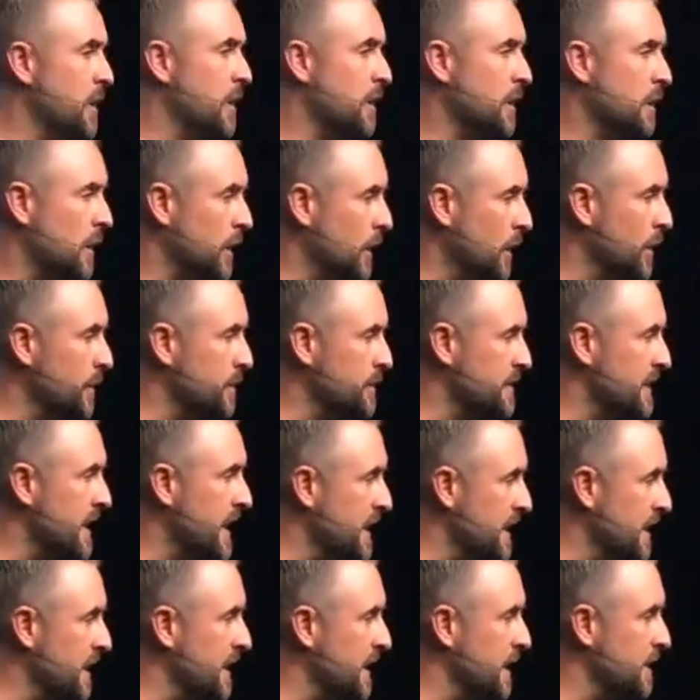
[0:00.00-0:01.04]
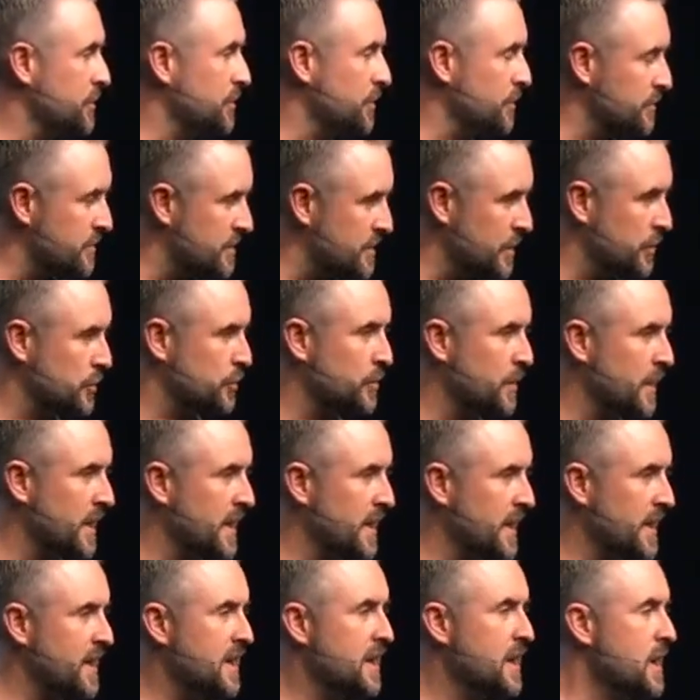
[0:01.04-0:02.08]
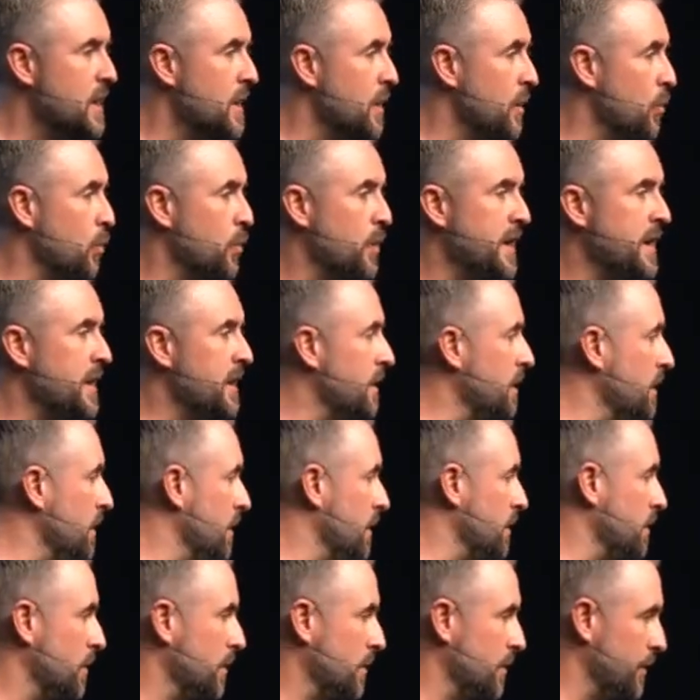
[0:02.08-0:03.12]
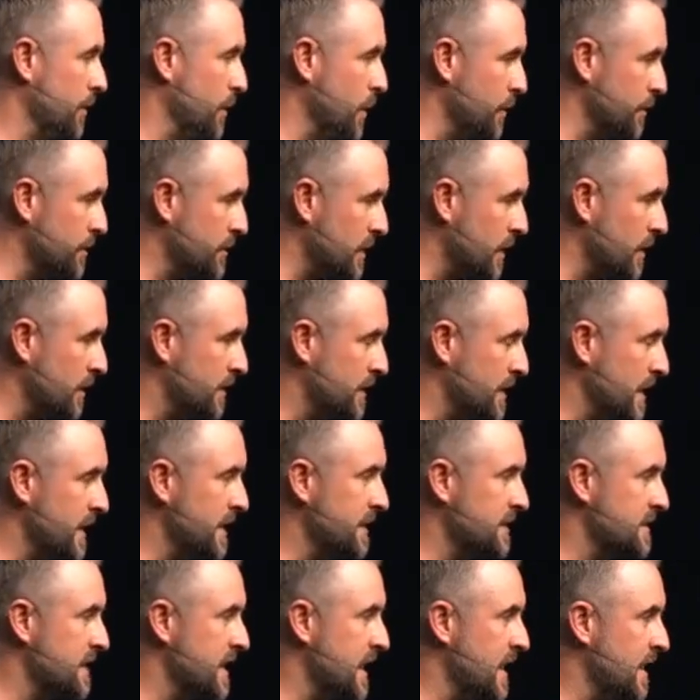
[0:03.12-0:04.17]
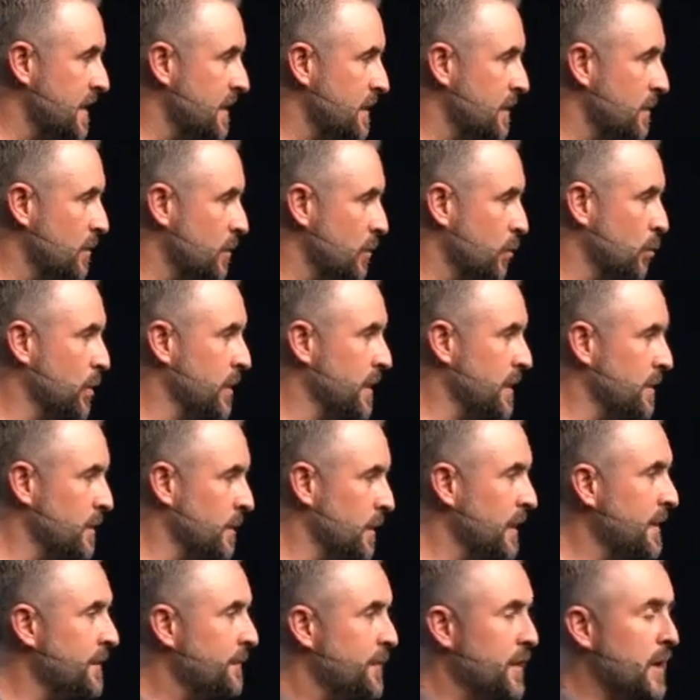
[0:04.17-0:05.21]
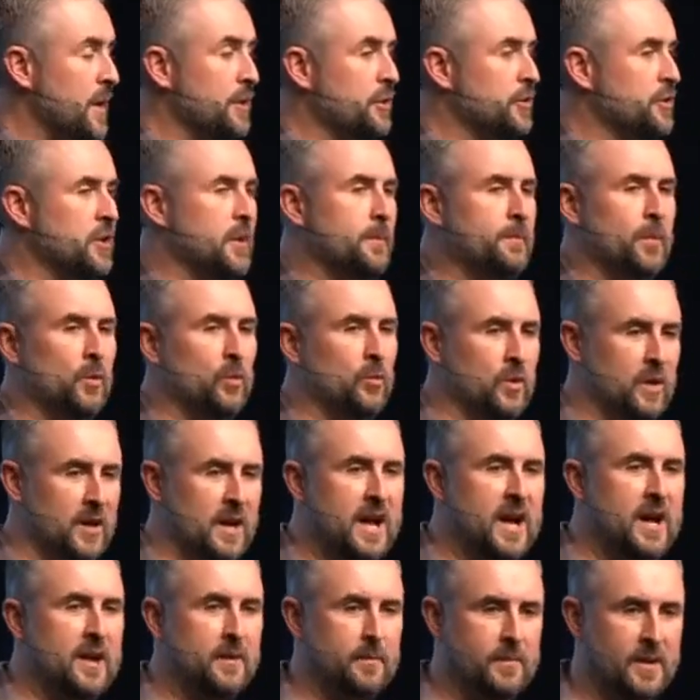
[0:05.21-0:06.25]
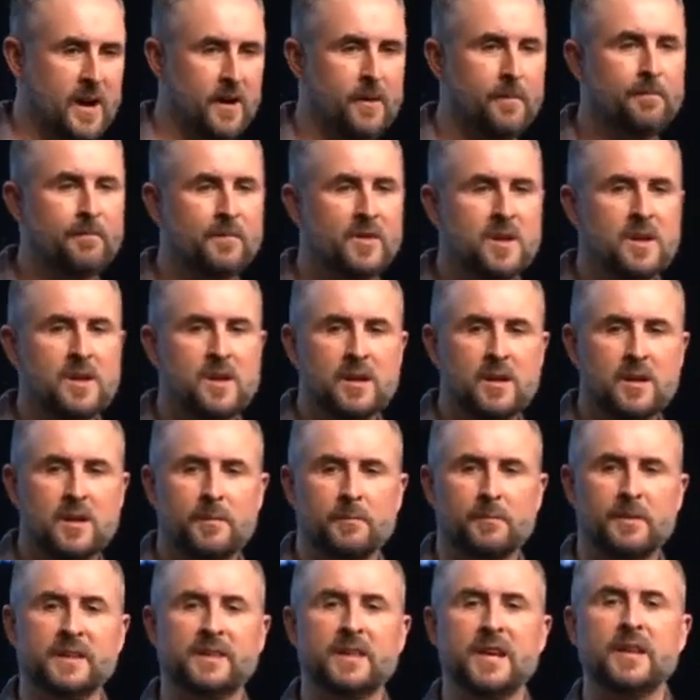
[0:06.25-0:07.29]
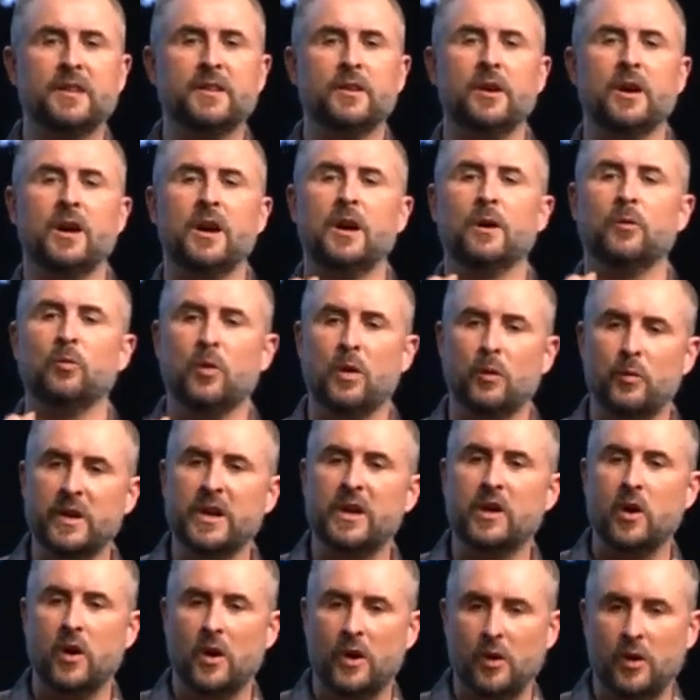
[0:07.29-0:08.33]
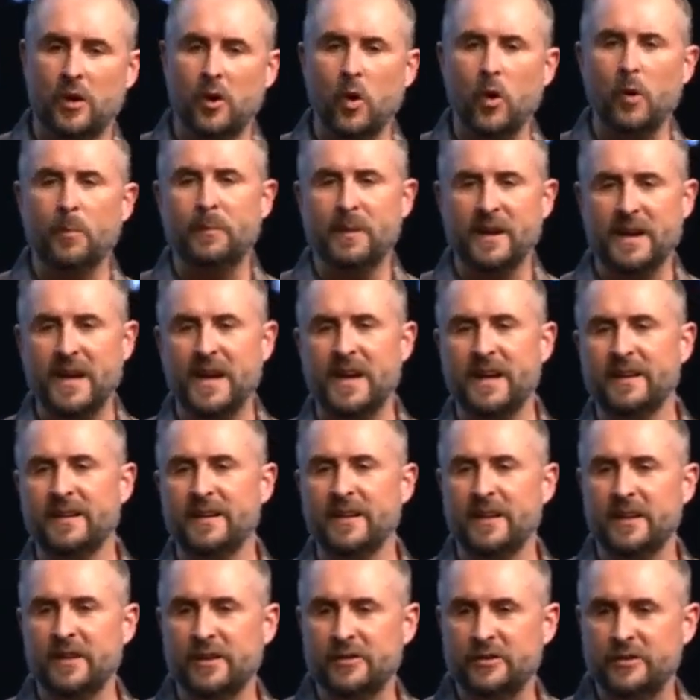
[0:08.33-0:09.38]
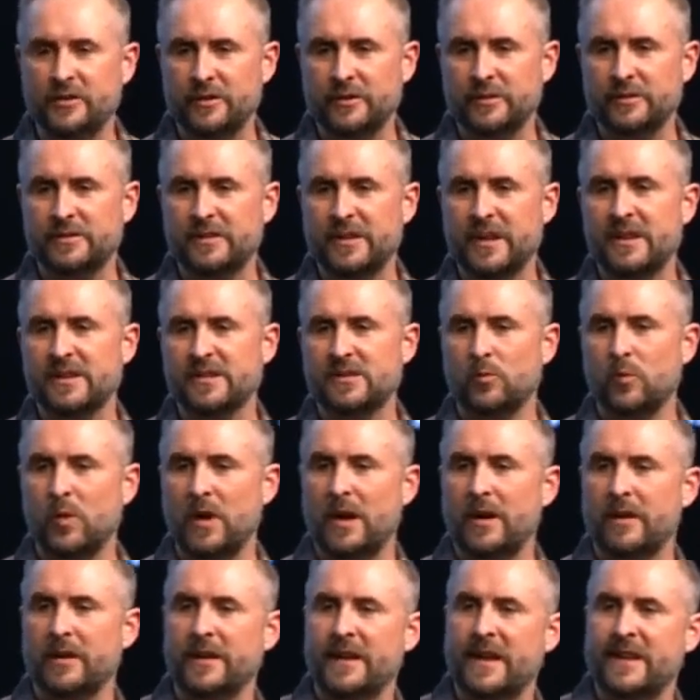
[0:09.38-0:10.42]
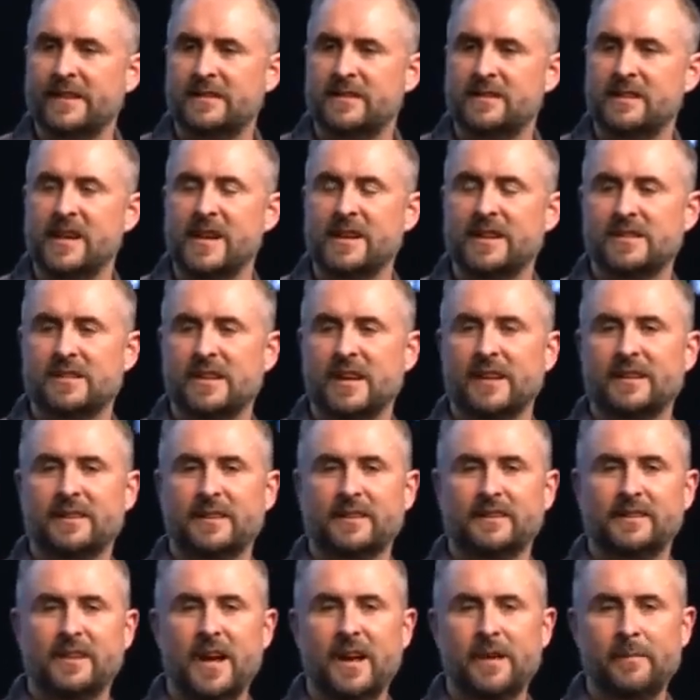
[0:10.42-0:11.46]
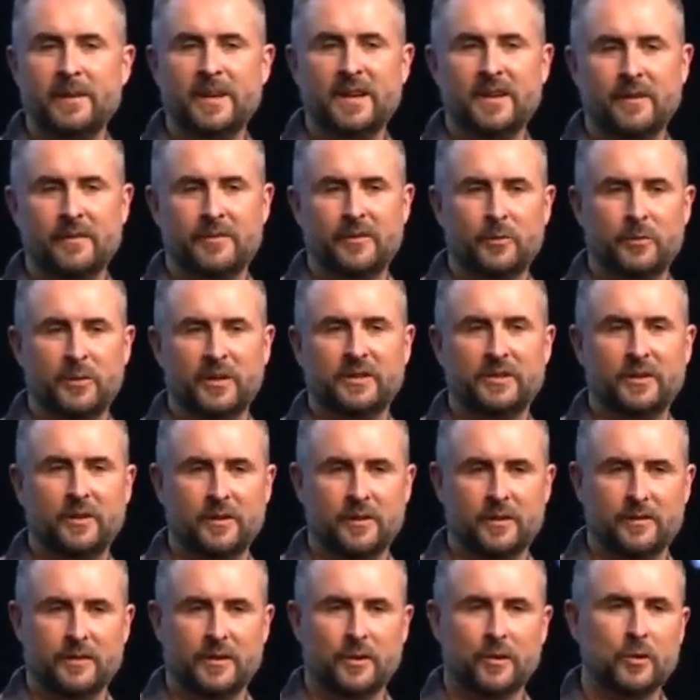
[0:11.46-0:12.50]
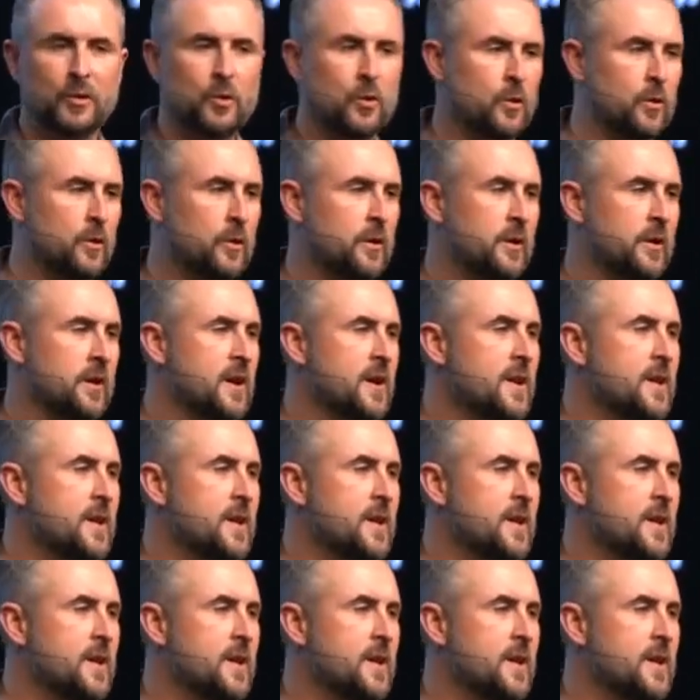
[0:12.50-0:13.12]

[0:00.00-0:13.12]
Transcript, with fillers: closed-handed issues. The Trinity, those are things that we're either in fellowship or we're not about. But then there are what we call open-handed issues as well, and that's things like the timing of the return of the Lord,